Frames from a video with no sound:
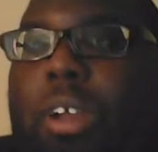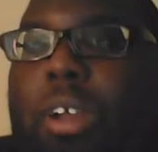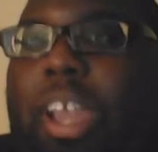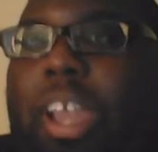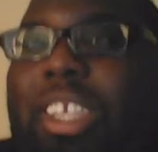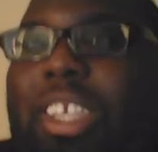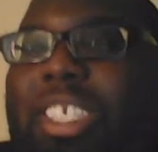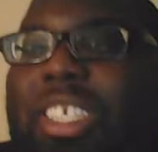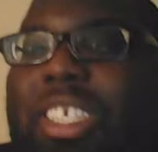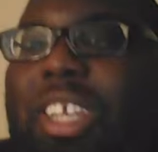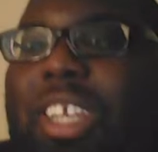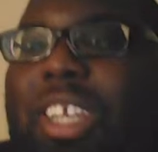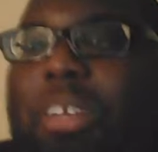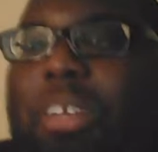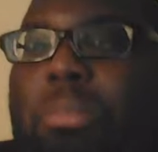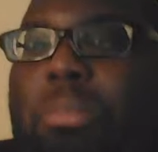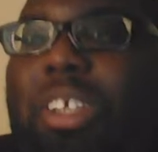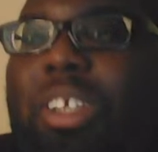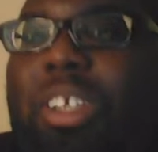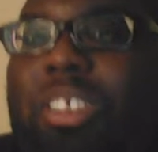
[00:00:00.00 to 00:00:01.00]

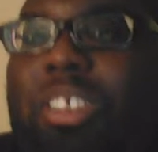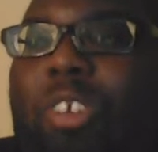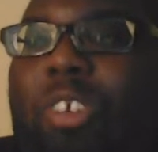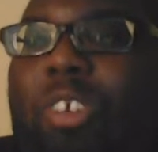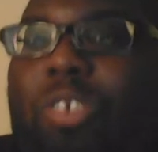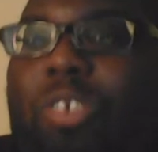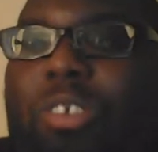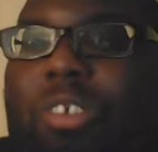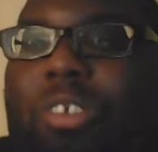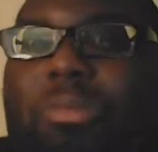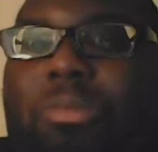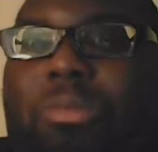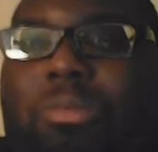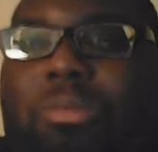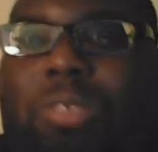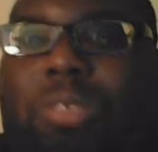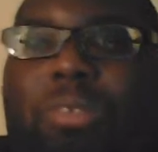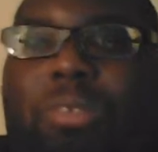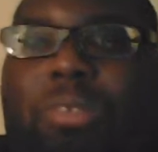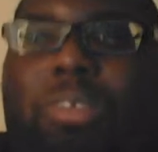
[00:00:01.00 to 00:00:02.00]
18 plus older
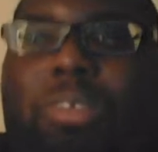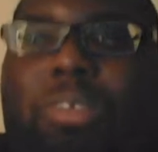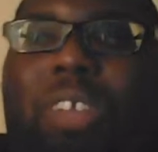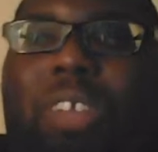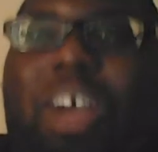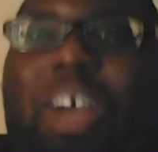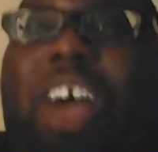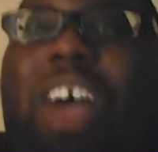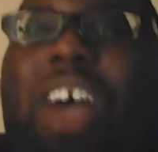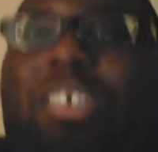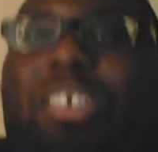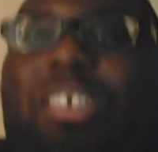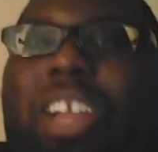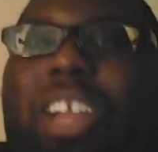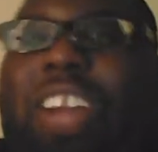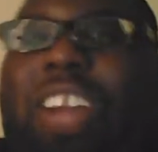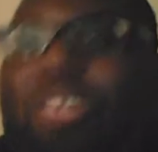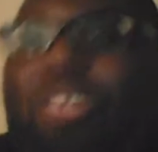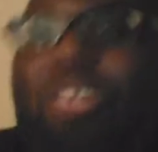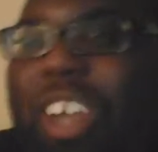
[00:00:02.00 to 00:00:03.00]
to be allowed
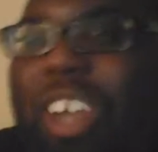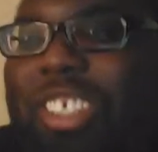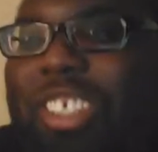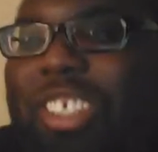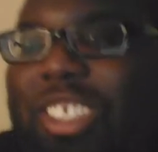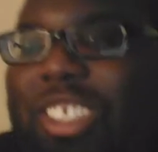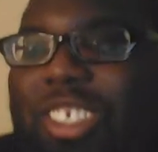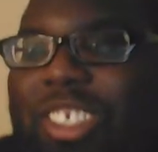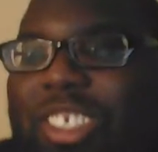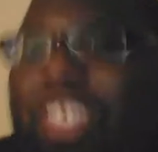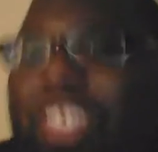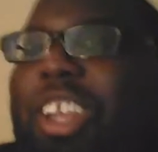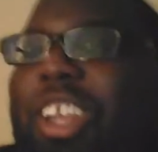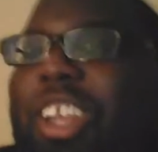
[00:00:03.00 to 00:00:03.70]
to watch this.